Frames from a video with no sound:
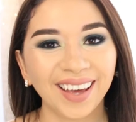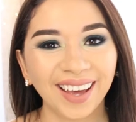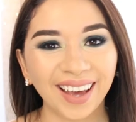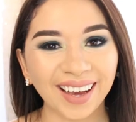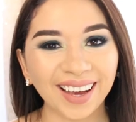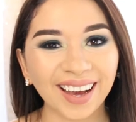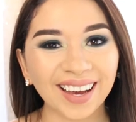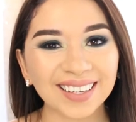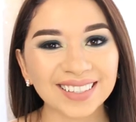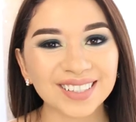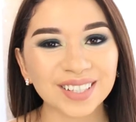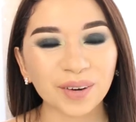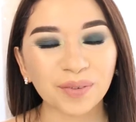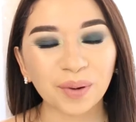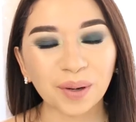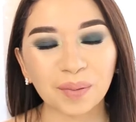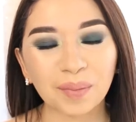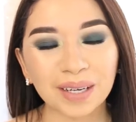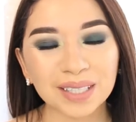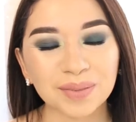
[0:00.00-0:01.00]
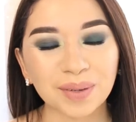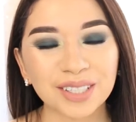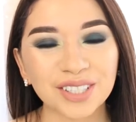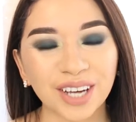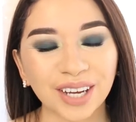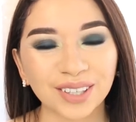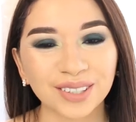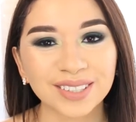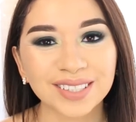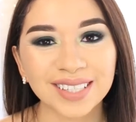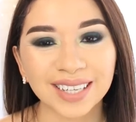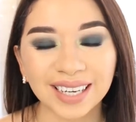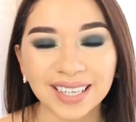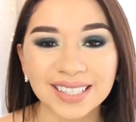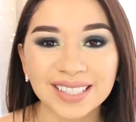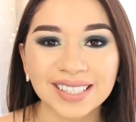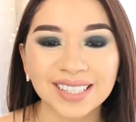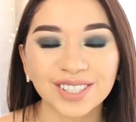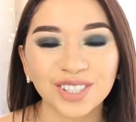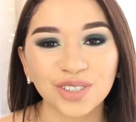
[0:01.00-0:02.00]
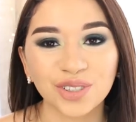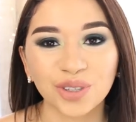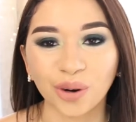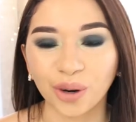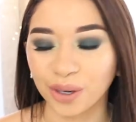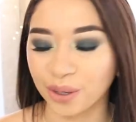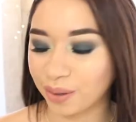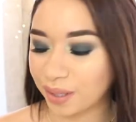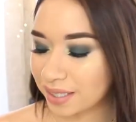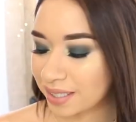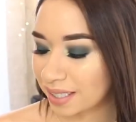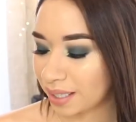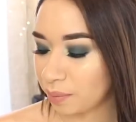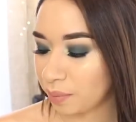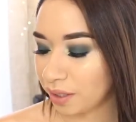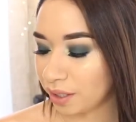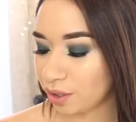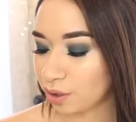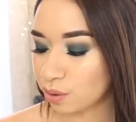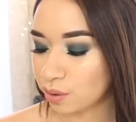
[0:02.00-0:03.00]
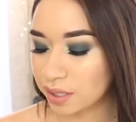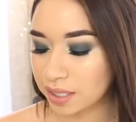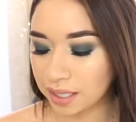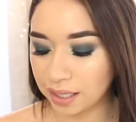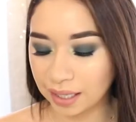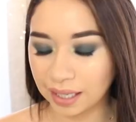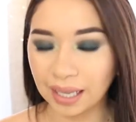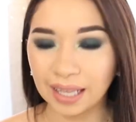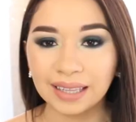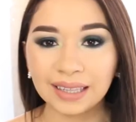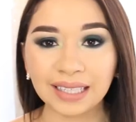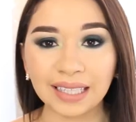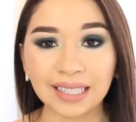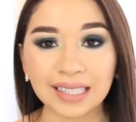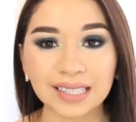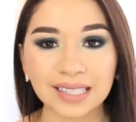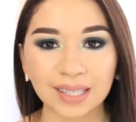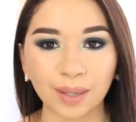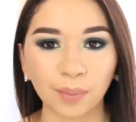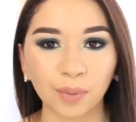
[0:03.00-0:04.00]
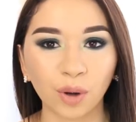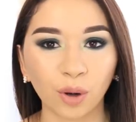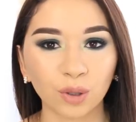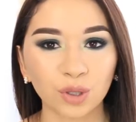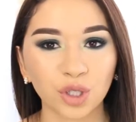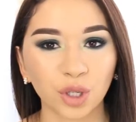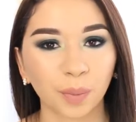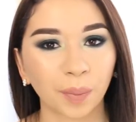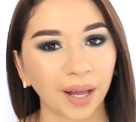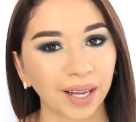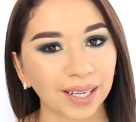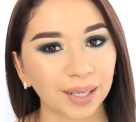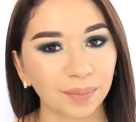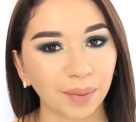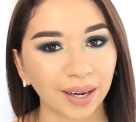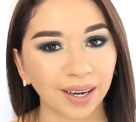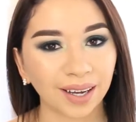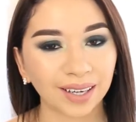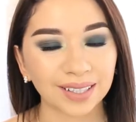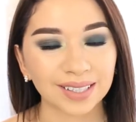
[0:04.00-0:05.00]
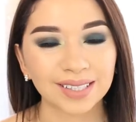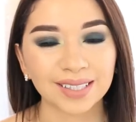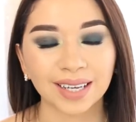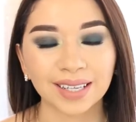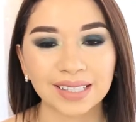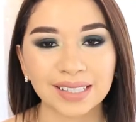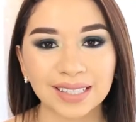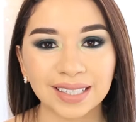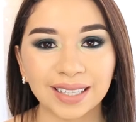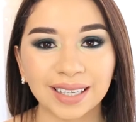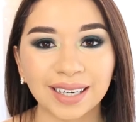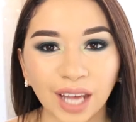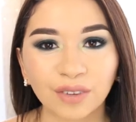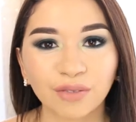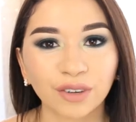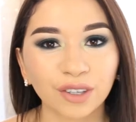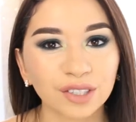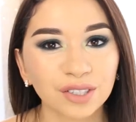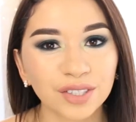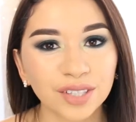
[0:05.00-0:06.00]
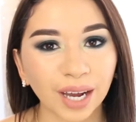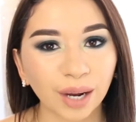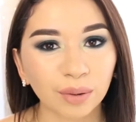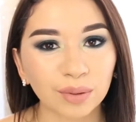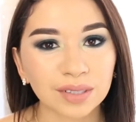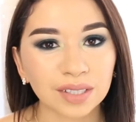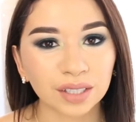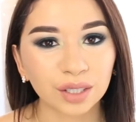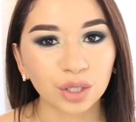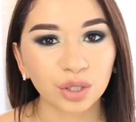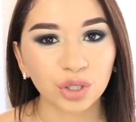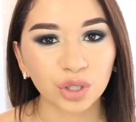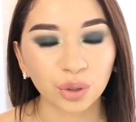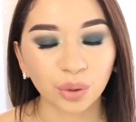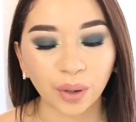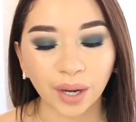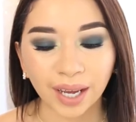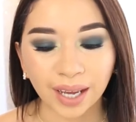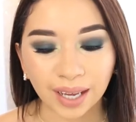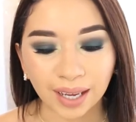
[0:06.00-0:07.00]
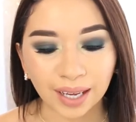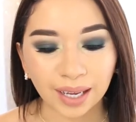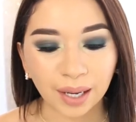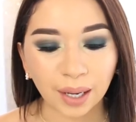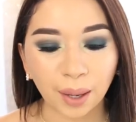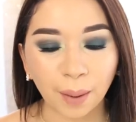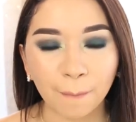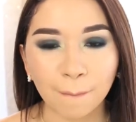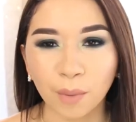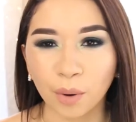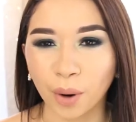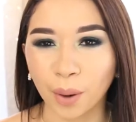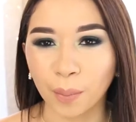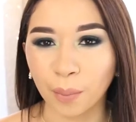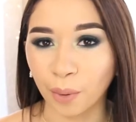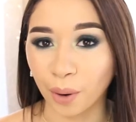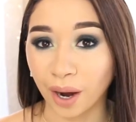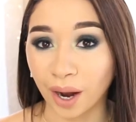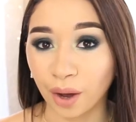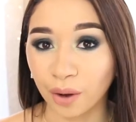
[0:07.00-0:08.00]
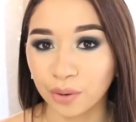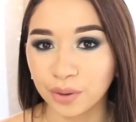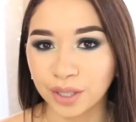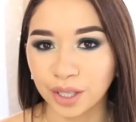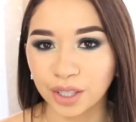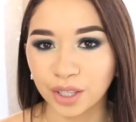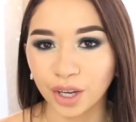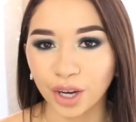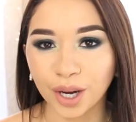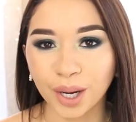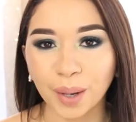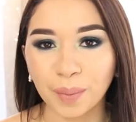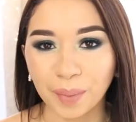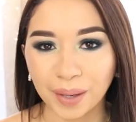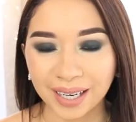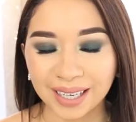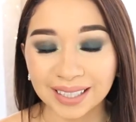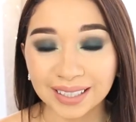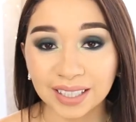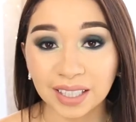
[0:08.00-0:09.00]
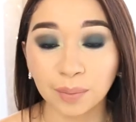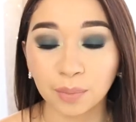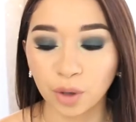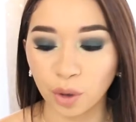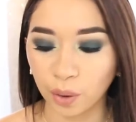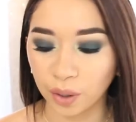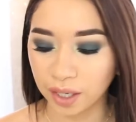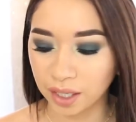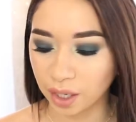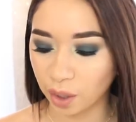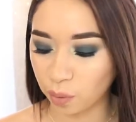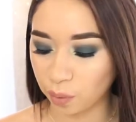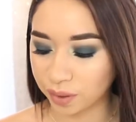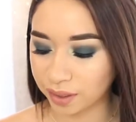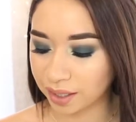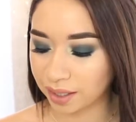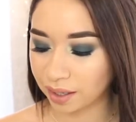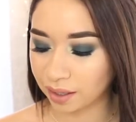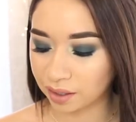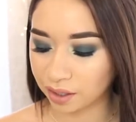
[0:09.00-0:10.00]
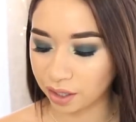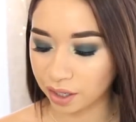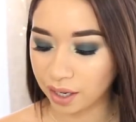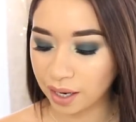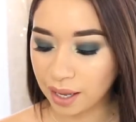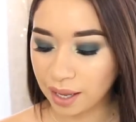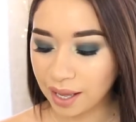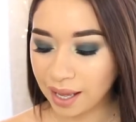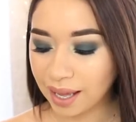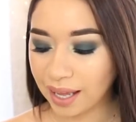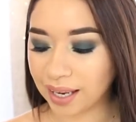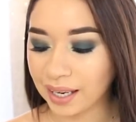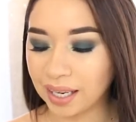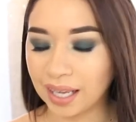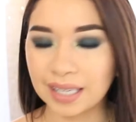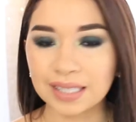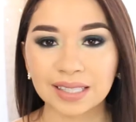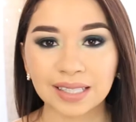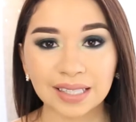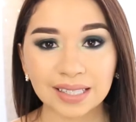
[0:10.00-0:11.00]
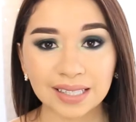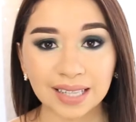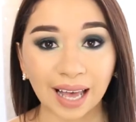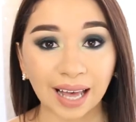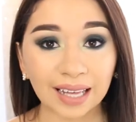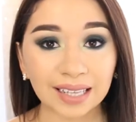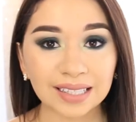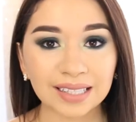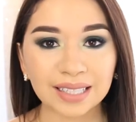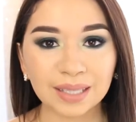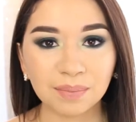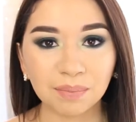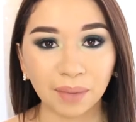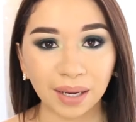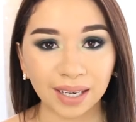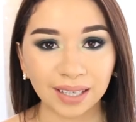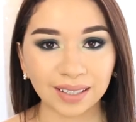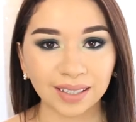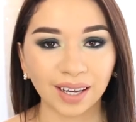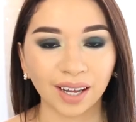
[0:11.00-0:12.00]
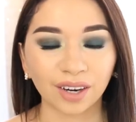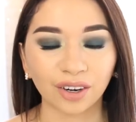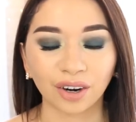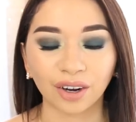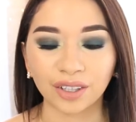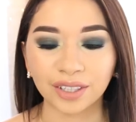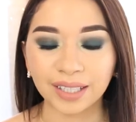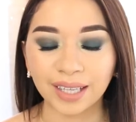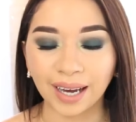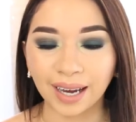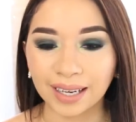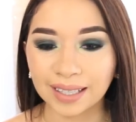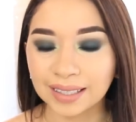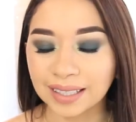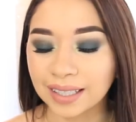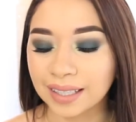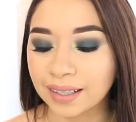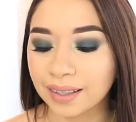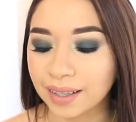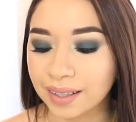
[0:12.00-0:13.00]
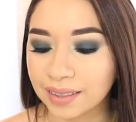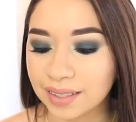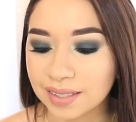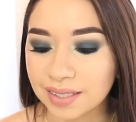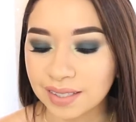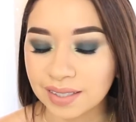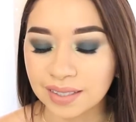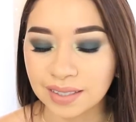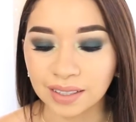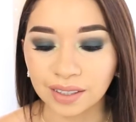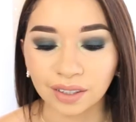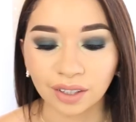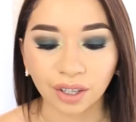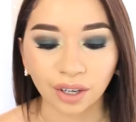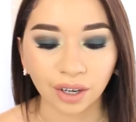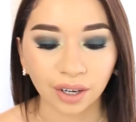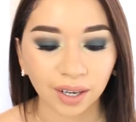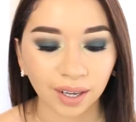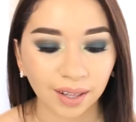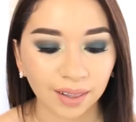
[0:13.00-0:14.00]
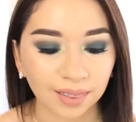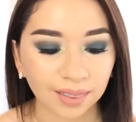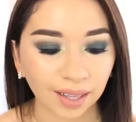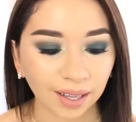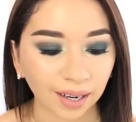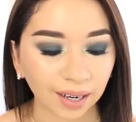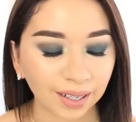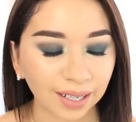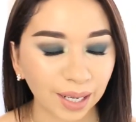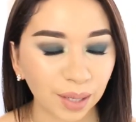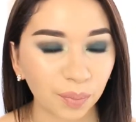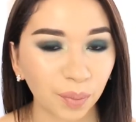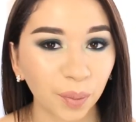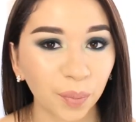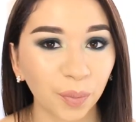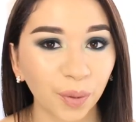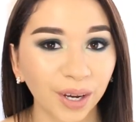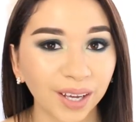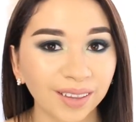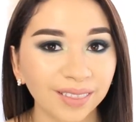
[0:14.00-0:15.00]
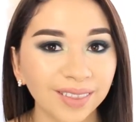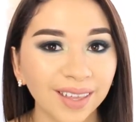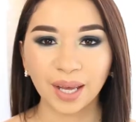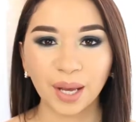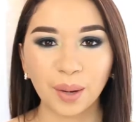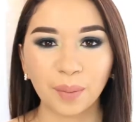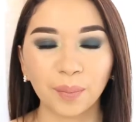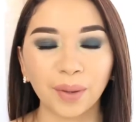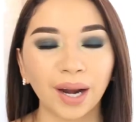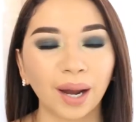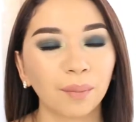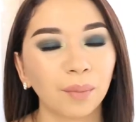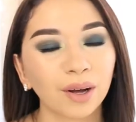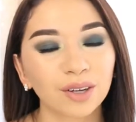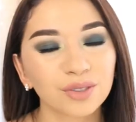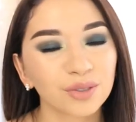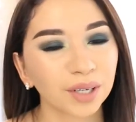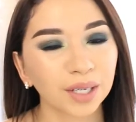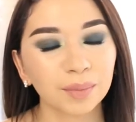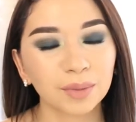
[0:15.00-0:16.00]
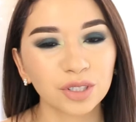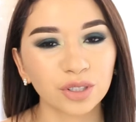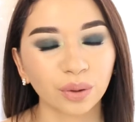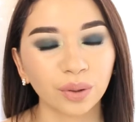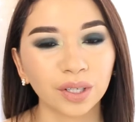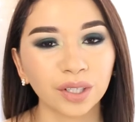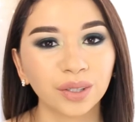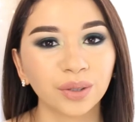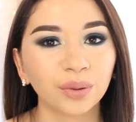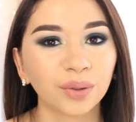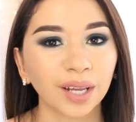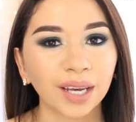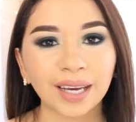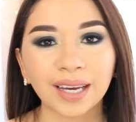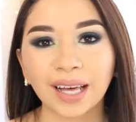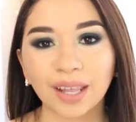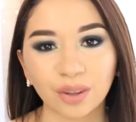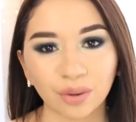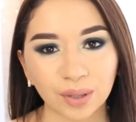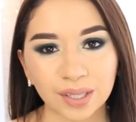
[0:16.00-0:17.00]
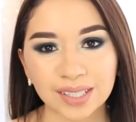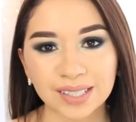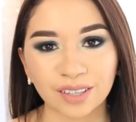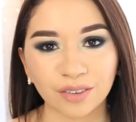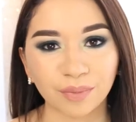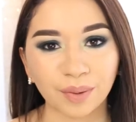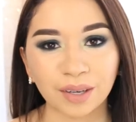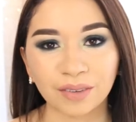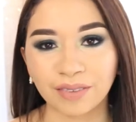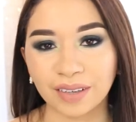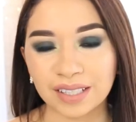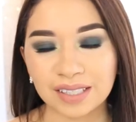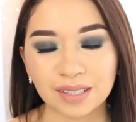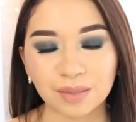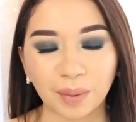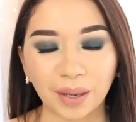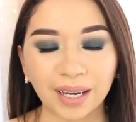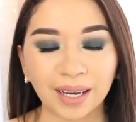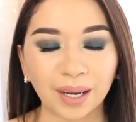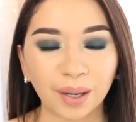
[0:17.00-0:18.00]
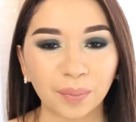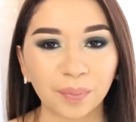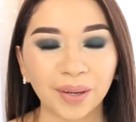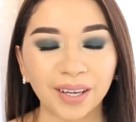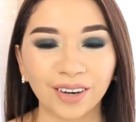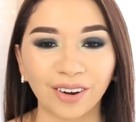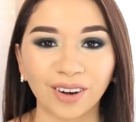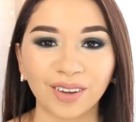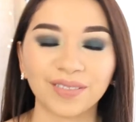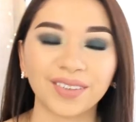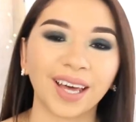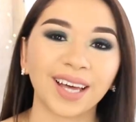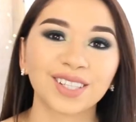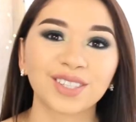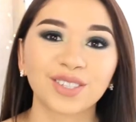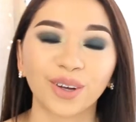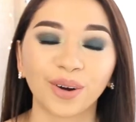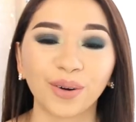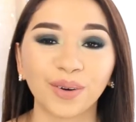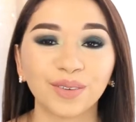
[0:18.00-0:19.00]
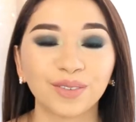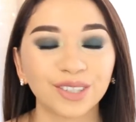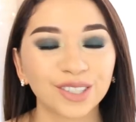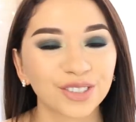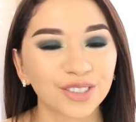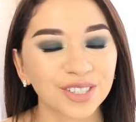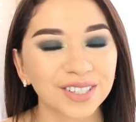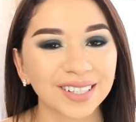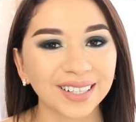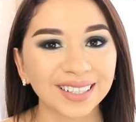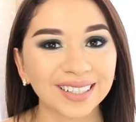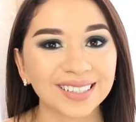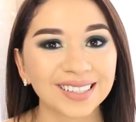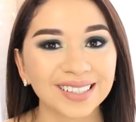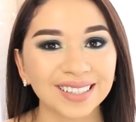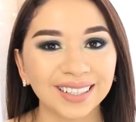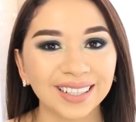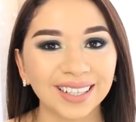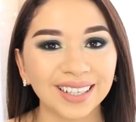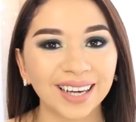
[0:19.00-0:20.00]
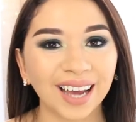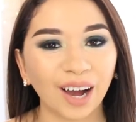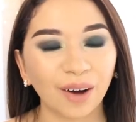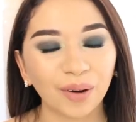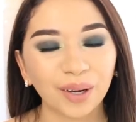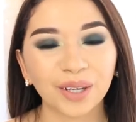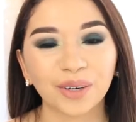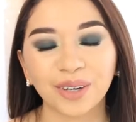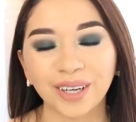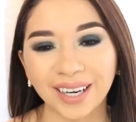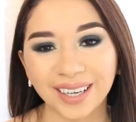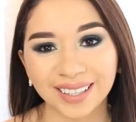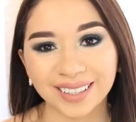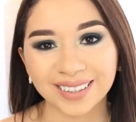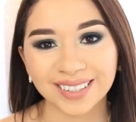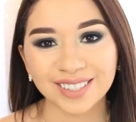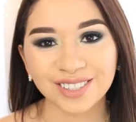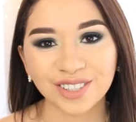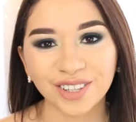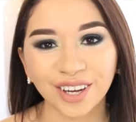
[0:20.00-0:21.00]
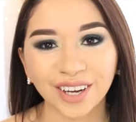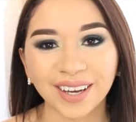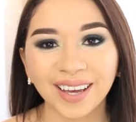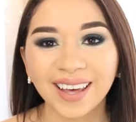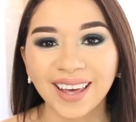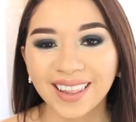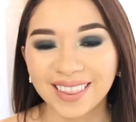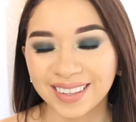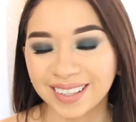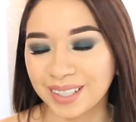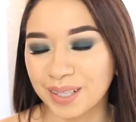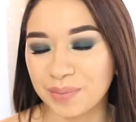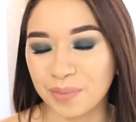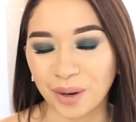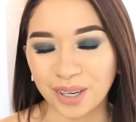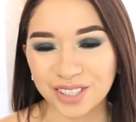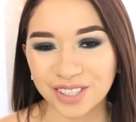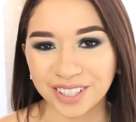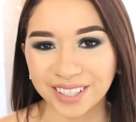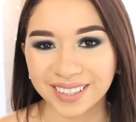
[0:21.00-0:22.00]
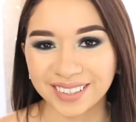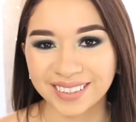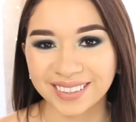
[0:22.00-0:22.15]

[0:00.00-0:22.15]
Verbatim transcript: Hey guys, welcome back to my channel. Today's tutorial is going to be using the Subculture Palette by Anastasia. At first, I was going to do a more brown look, but I ended up going with the color Alexis as the main color on the eyelid, and this is the look that I came up with. But I'm also going to be showing you like the rest of my face makeup and all of that, so if you're interested in seeing how I created this look, then keep watching.